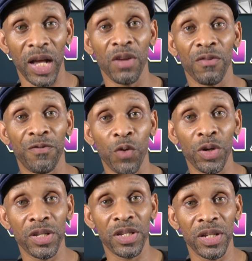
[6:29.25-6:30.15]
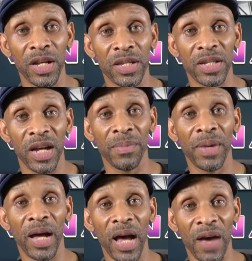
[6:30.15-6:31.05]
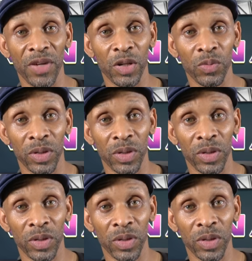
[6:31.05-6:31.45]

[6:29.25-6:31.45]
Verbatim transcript: I look forward to see you next time. Have a good